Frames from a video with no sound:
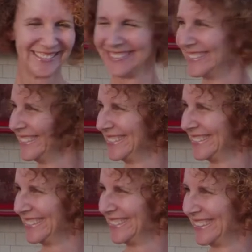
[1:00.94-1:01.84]

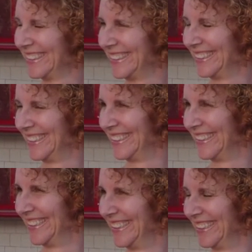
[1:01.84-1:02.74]

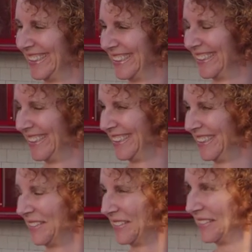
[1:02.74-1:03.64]

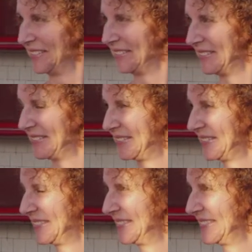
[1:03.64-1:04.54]

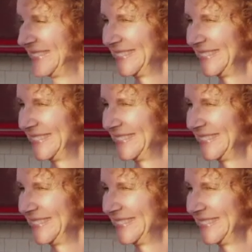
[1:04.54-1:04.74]
This person isn't speaking.